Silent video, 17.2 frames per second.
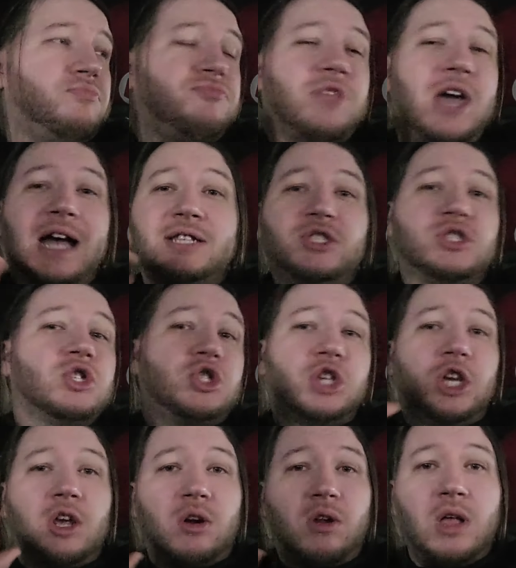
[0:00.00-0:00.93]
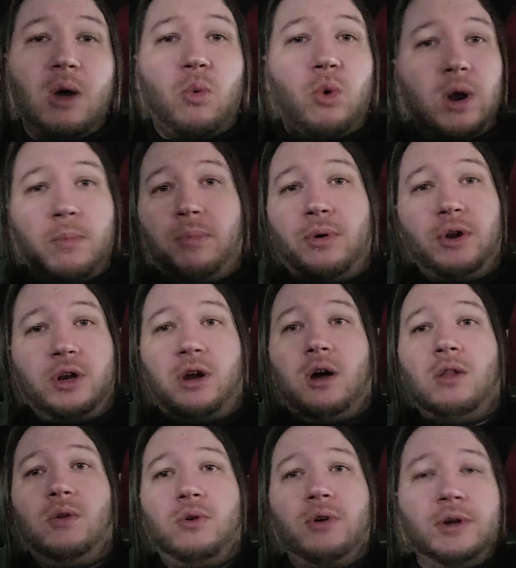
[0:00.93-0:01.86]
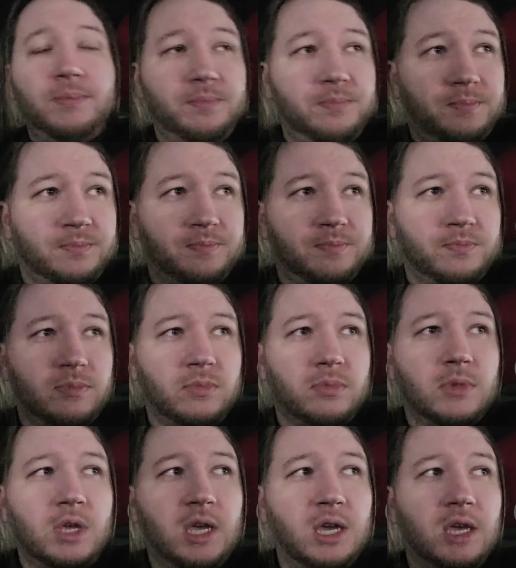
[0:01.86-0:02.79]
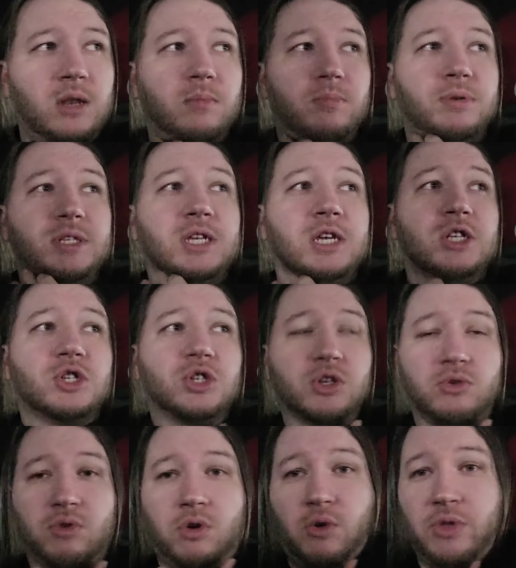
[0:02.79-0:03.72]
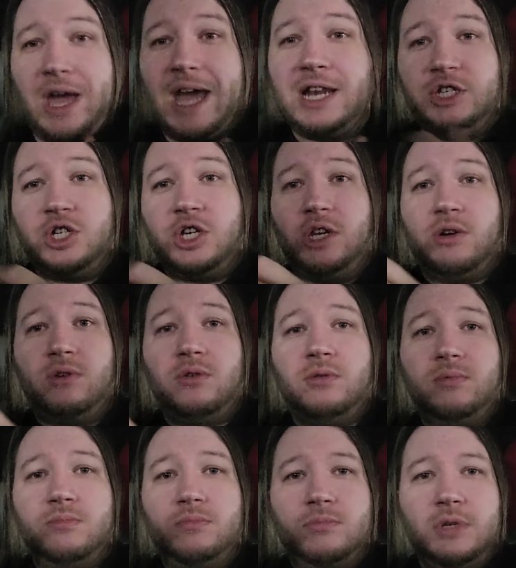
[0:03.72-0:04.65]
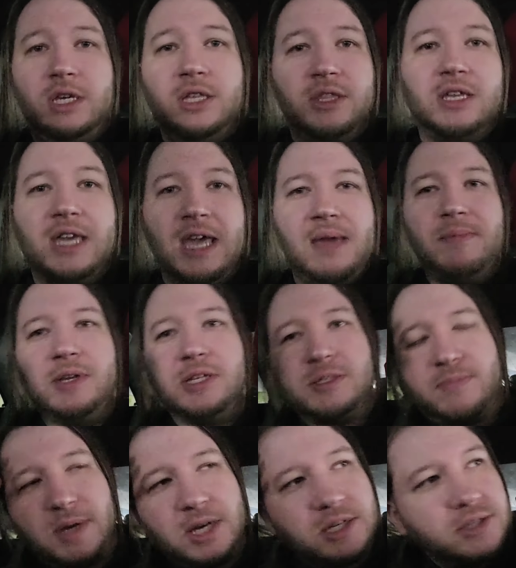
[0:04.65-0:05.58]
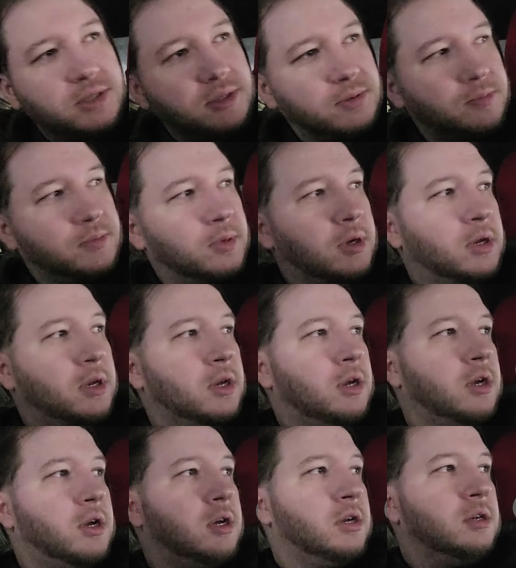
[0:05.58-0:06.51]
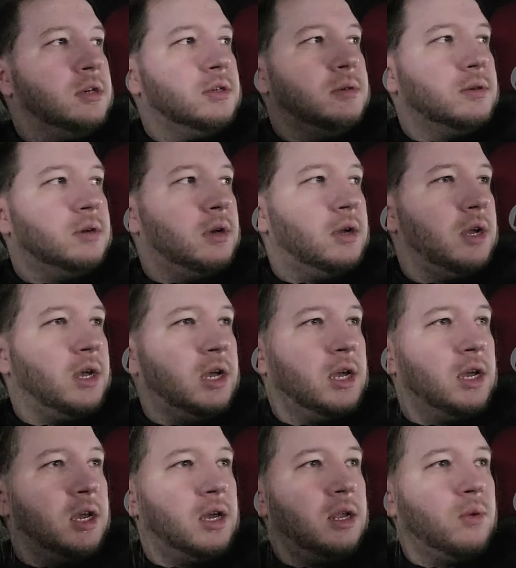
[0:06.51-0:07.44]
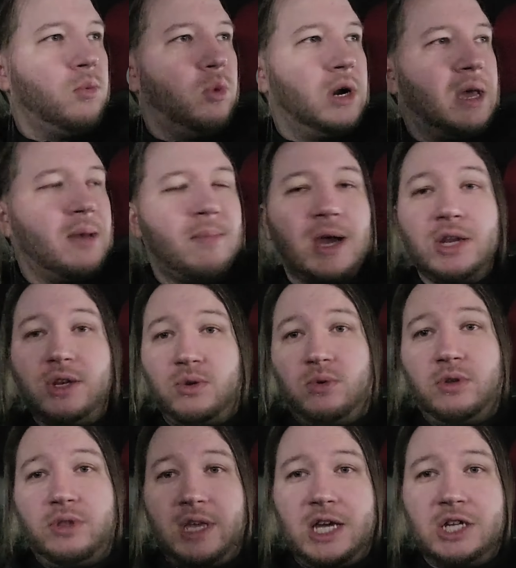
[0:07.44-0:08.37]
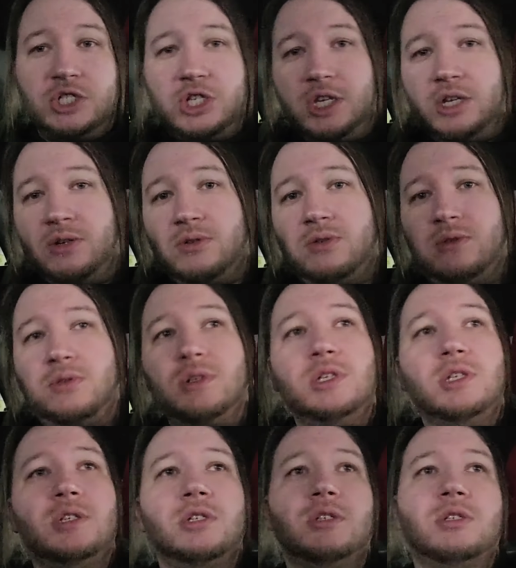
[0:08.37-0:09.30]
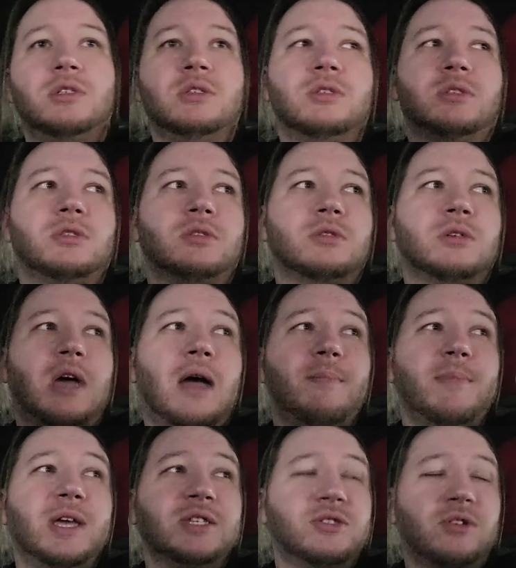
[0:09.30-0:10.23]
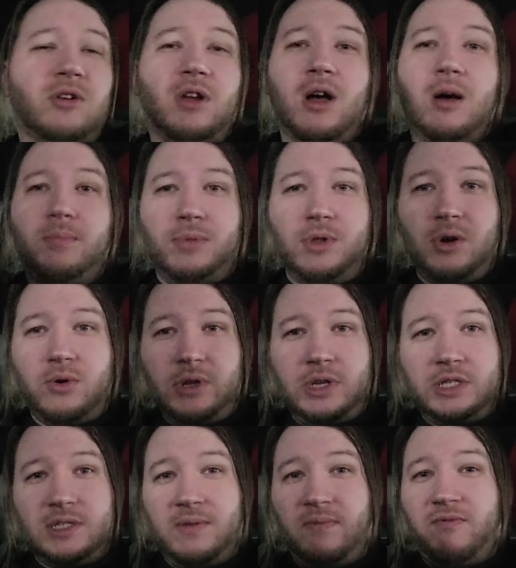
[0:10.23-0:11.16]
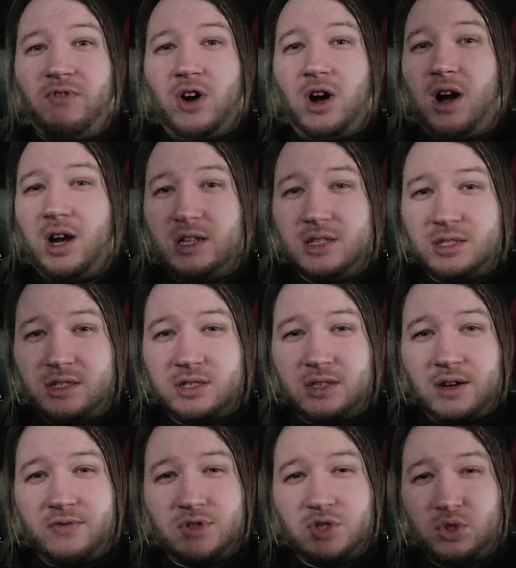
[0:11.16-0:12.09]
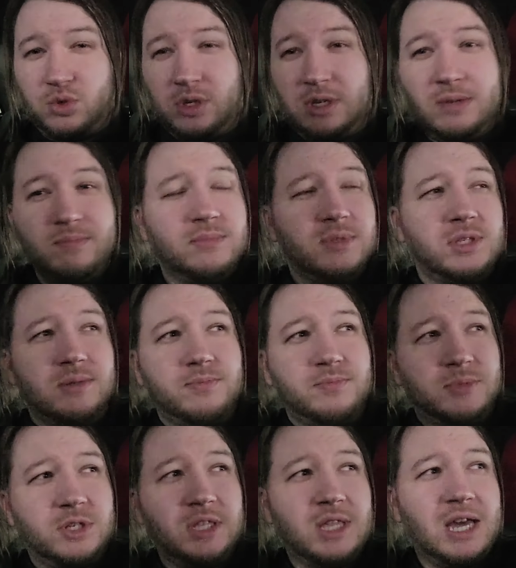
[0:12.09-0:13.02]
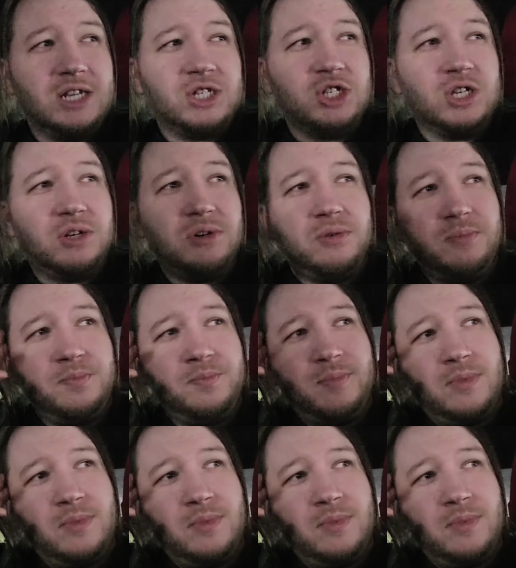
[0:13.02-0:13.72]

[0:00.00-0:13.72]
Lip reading: that's the channel I want to put it all on and potentially grow that channel in the gaming space. And what I might do on that channel is I may start uploading some VODs of streams to that channel.